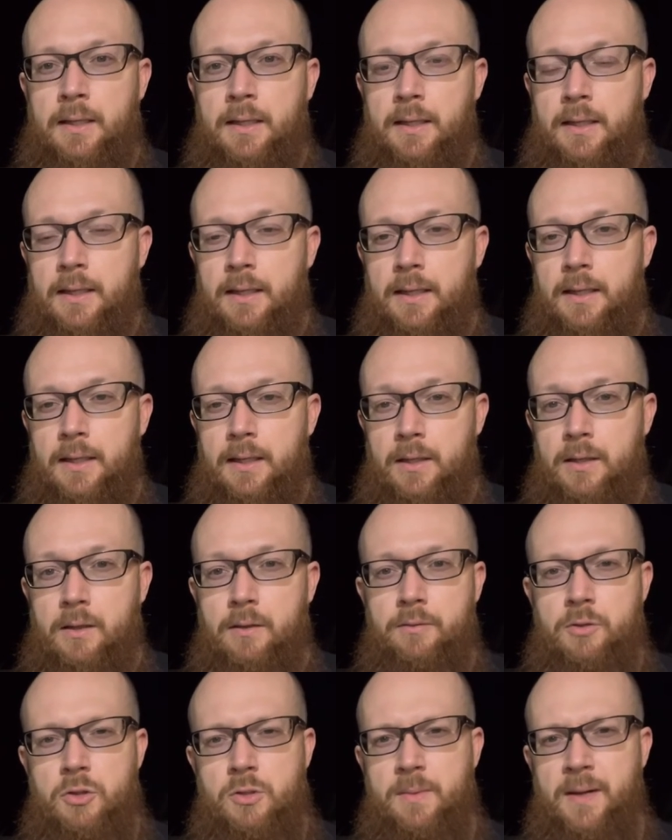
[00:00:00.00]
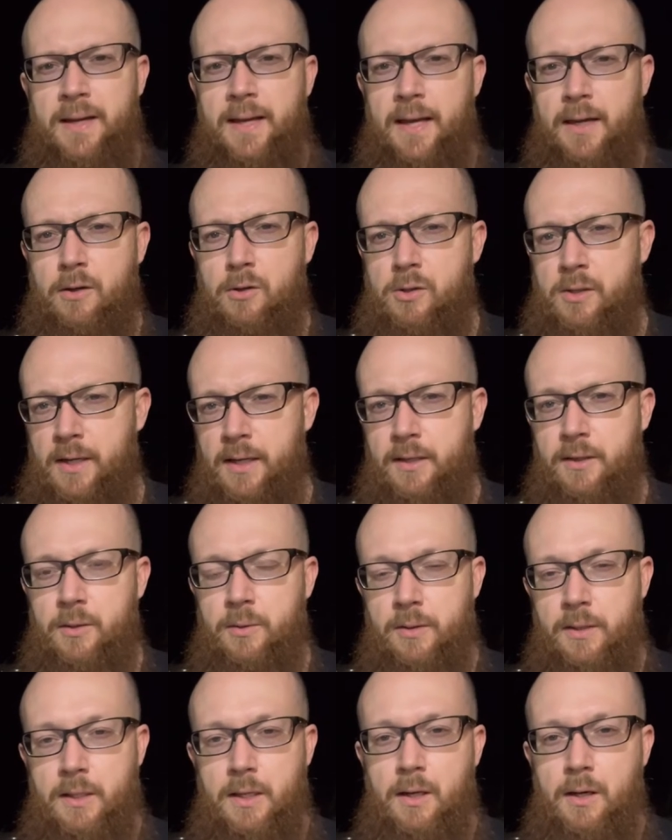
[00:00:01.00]
and I could have used my angle grinder
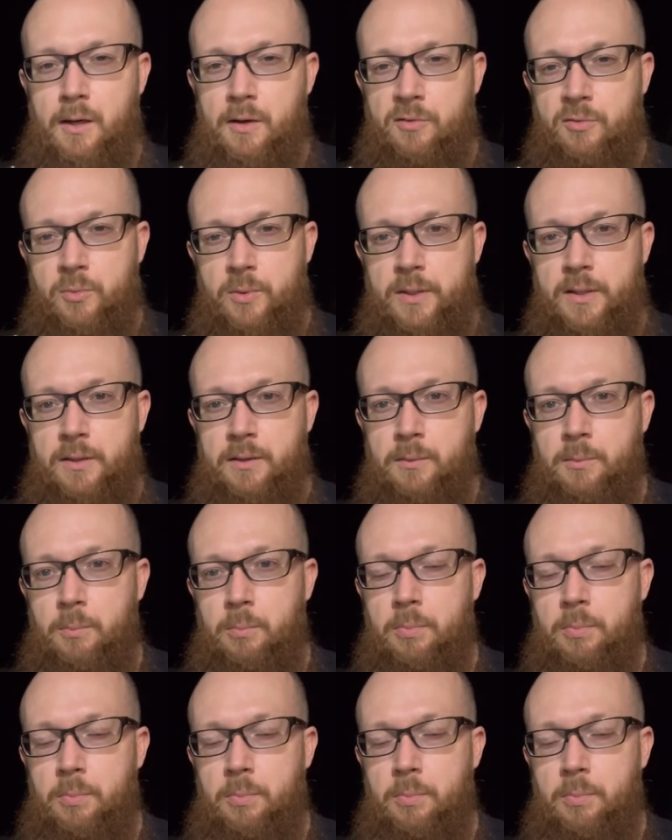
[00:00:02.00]
or the cutoff wheel,